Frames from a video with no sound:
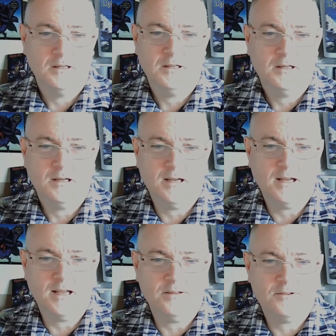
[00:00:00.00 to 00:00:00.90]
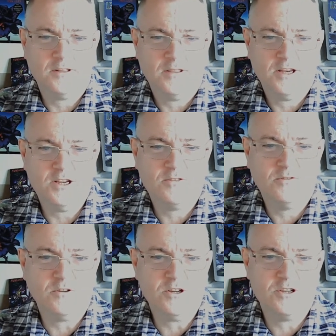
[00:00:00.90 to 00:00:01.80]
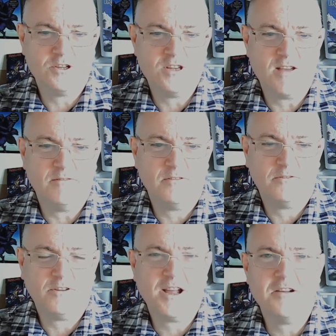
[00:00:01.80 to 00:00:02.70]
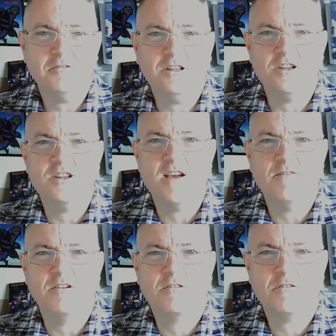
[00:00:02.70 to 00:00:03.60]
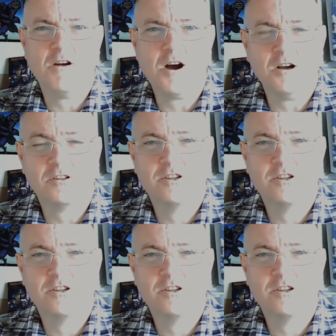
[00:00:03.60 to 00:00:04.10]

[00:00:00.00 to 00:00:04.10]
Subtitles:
and his voice has never failed, he's never cropped.